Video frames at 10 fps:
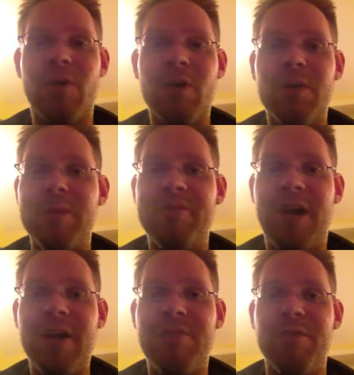They're all going to be
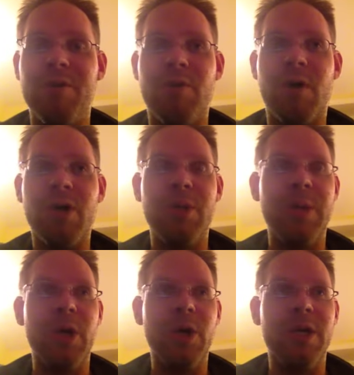fine for you. They're all going to
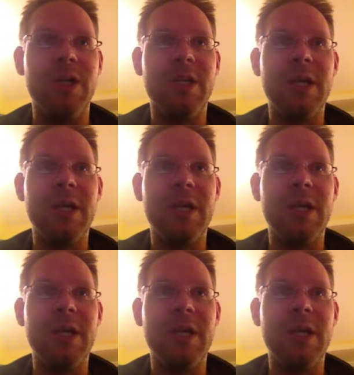be good.